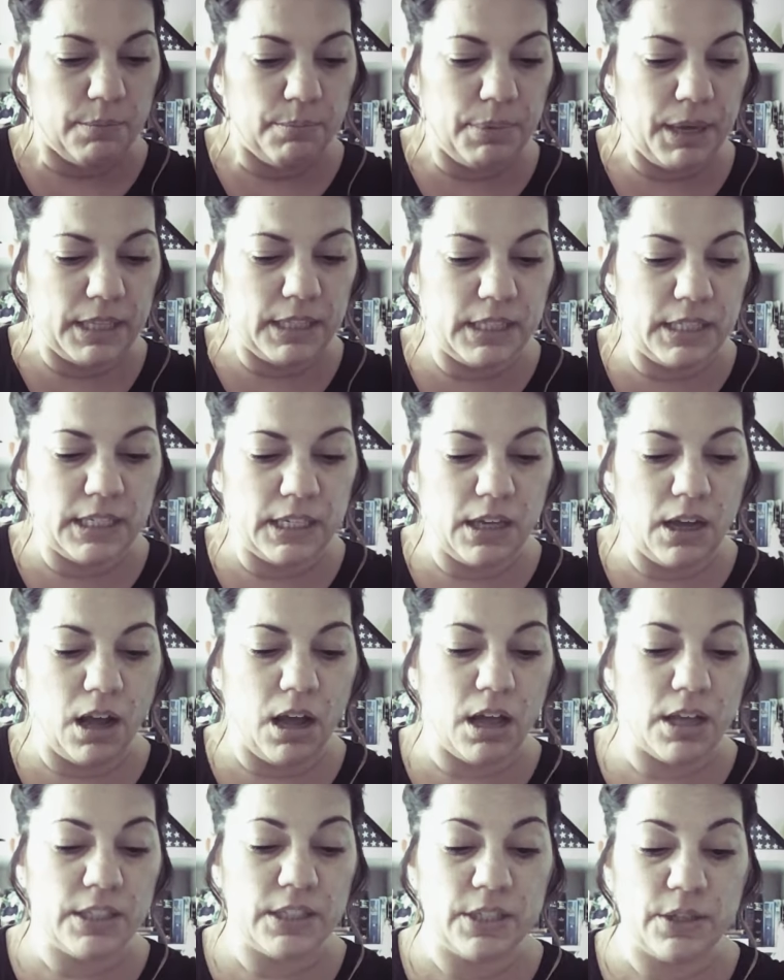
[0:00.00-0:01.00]
Betsy
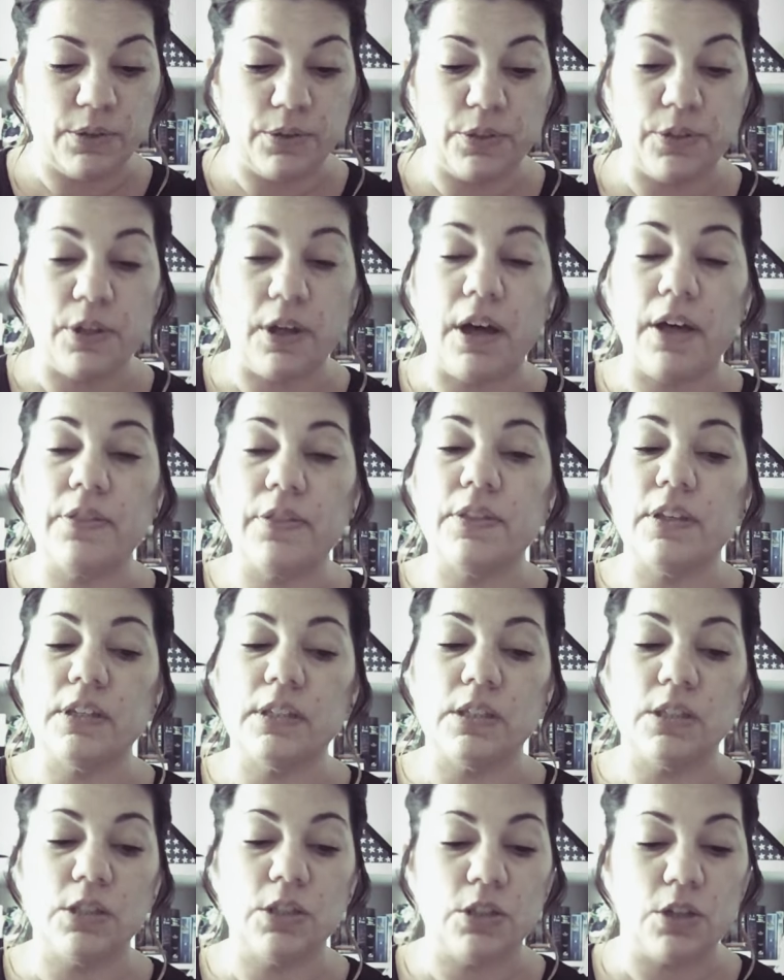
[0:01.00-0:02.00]
also thought the
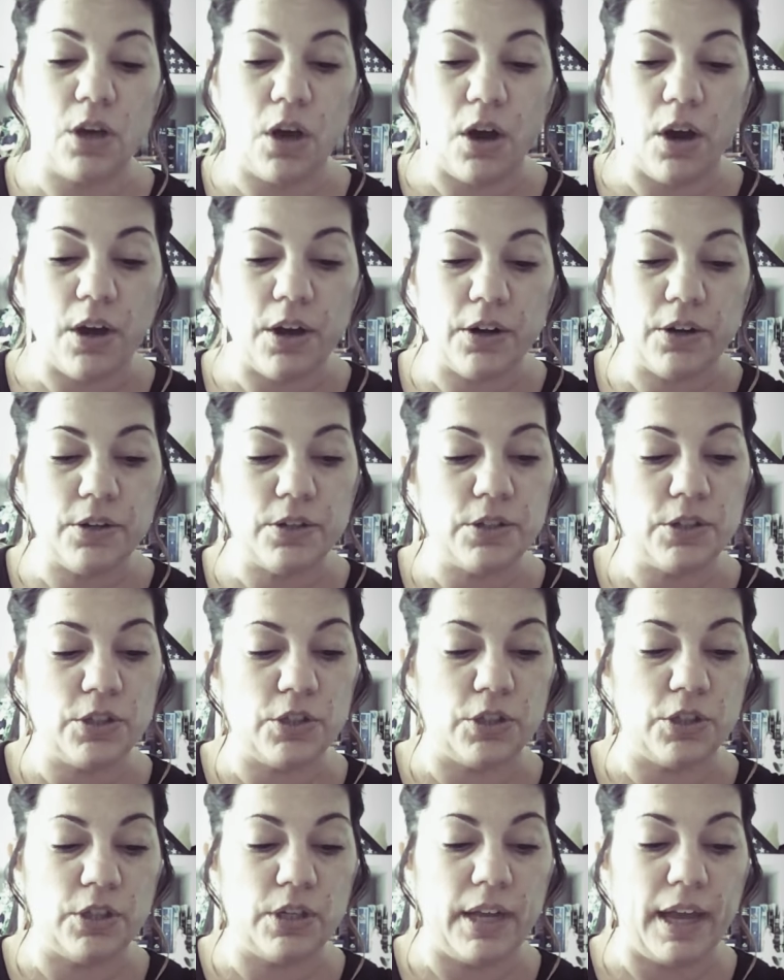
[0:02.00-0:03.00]
stars
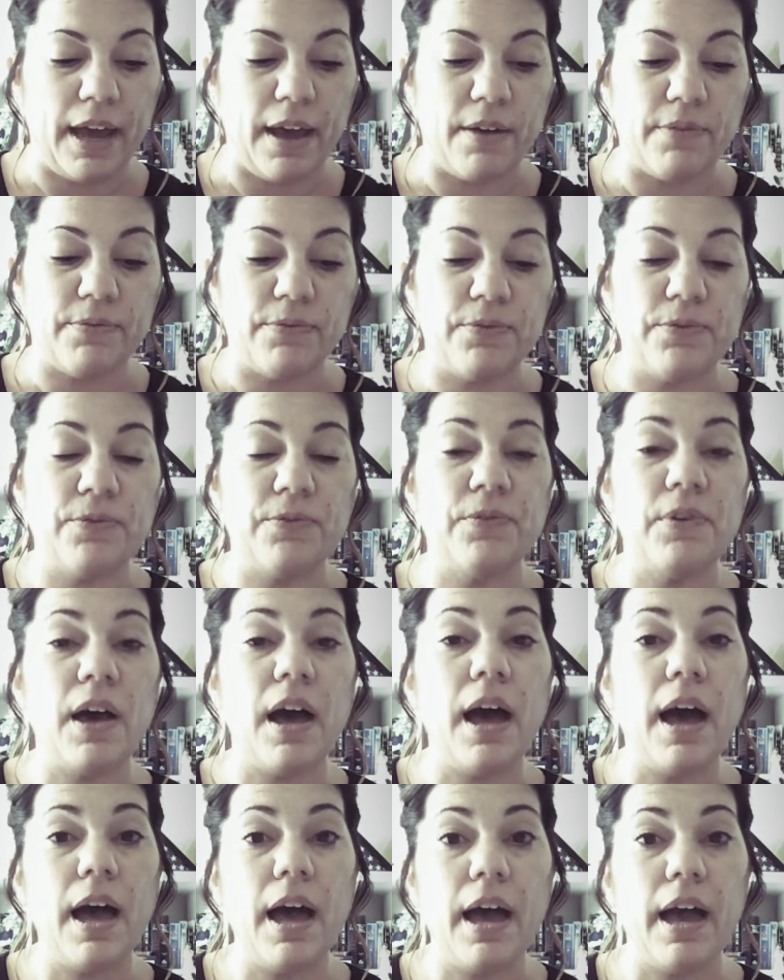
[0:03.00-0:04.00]
should have
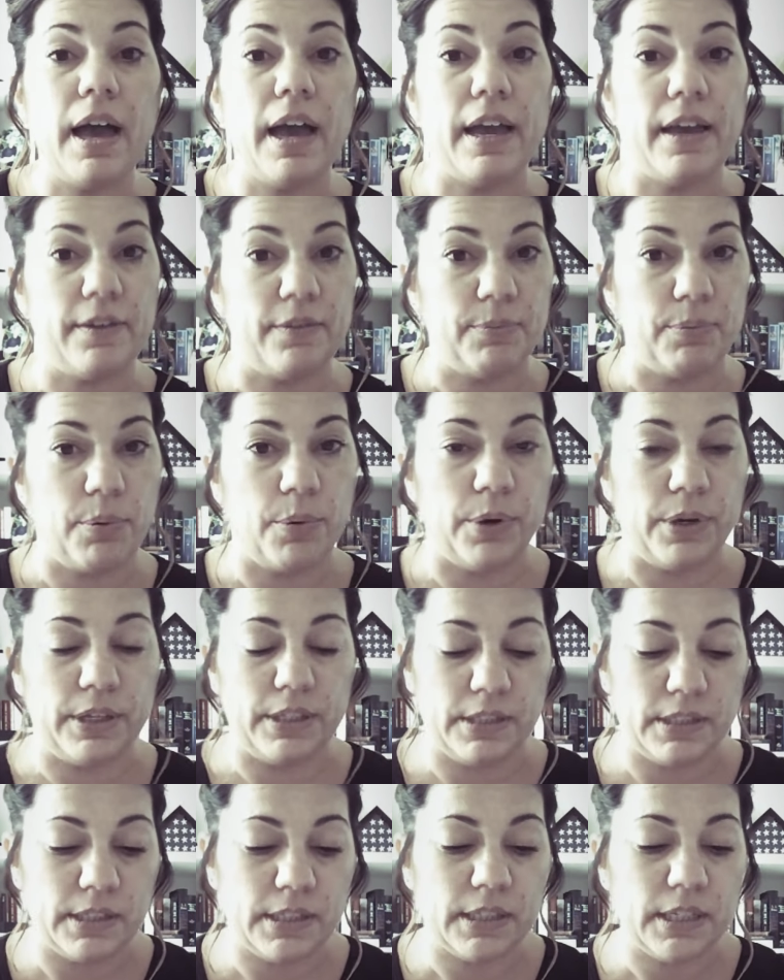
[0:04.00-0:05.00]
5
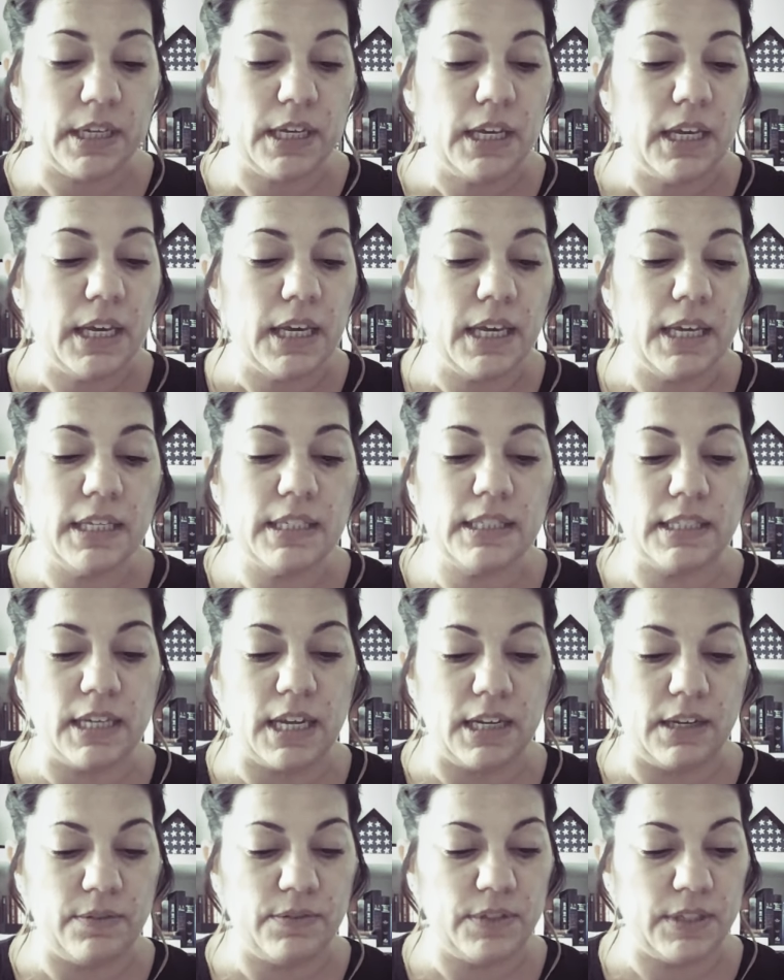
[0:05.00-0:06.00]
points
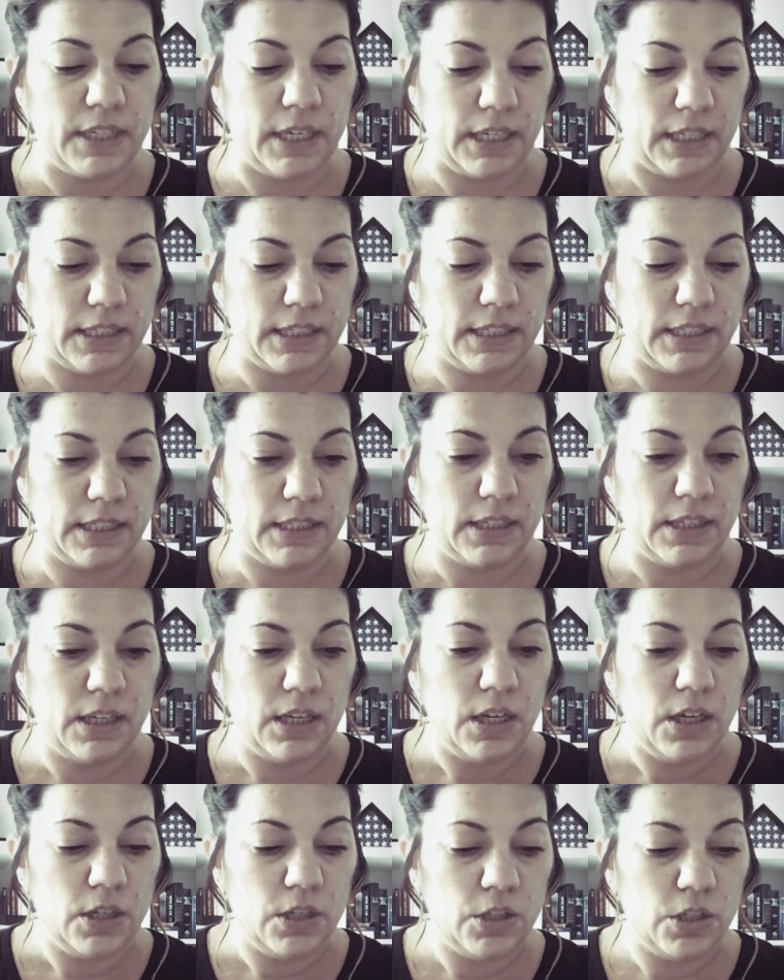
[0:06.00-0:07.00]
instead of 6.
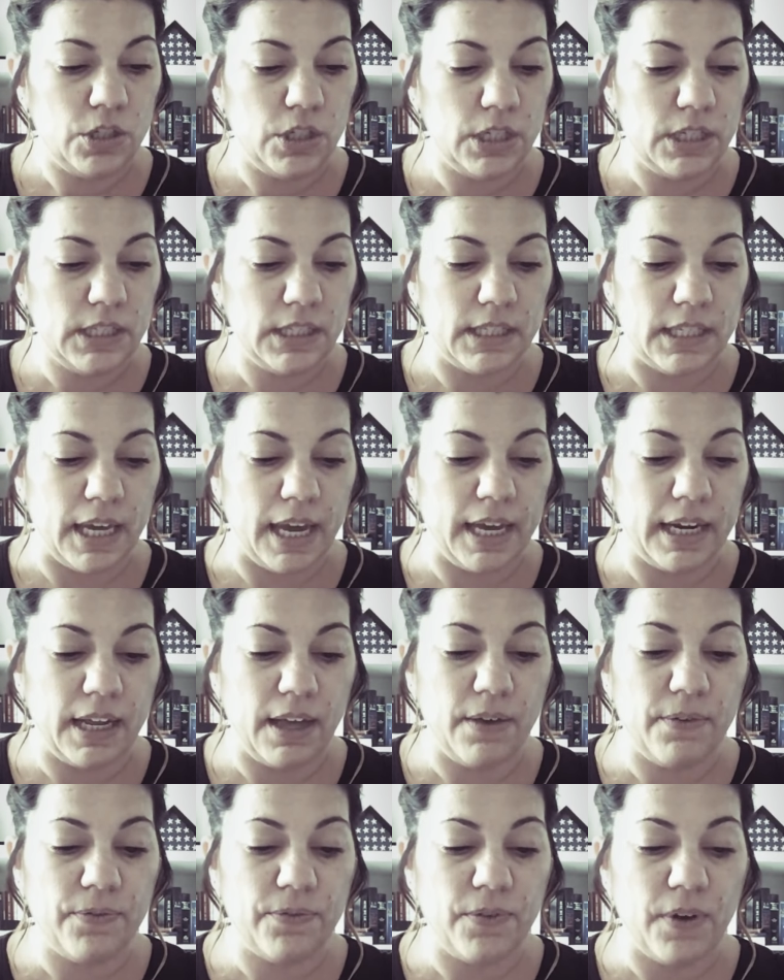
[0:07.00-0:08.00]
She said
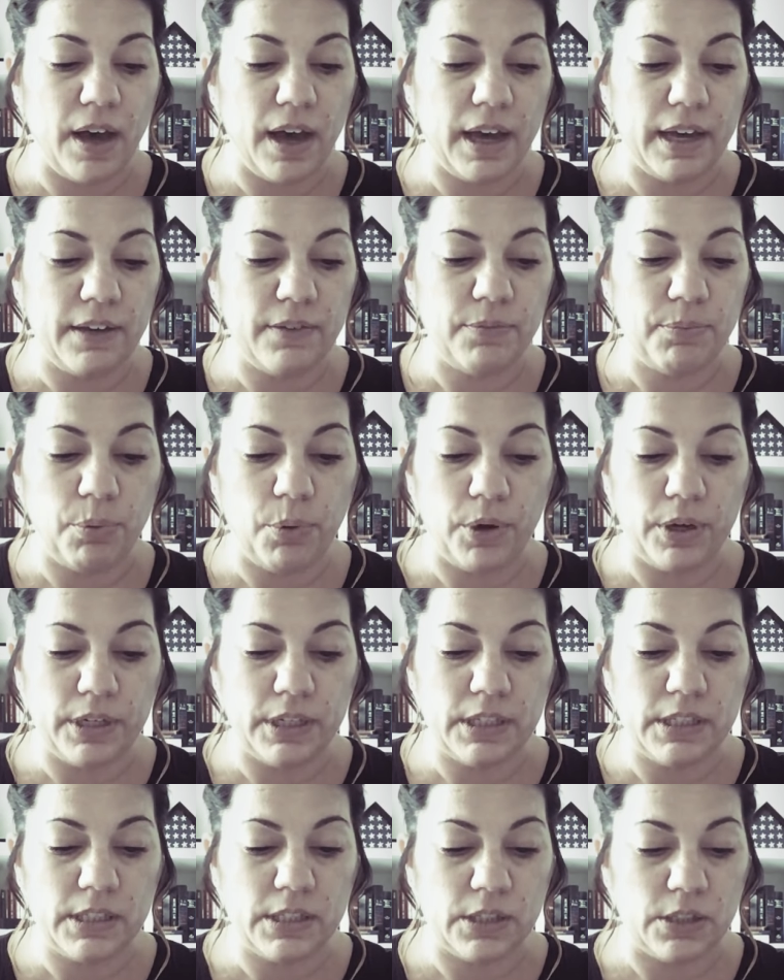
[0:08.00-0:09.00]
a
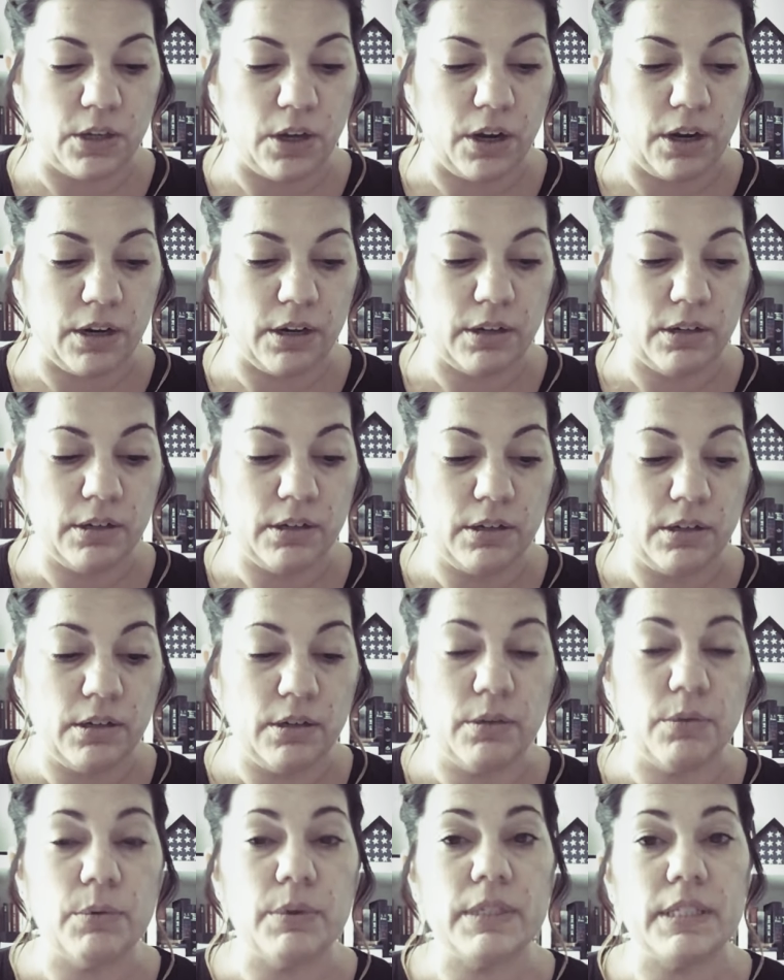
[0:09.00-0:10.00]
5-pointed star
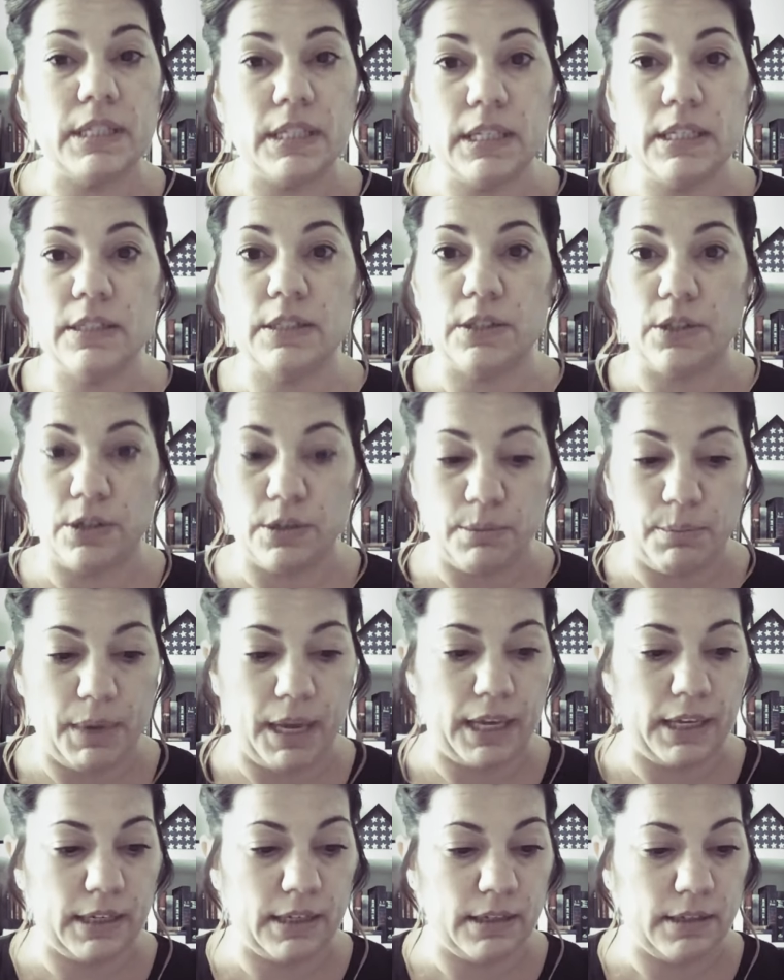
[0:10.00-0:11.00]
was easier to make.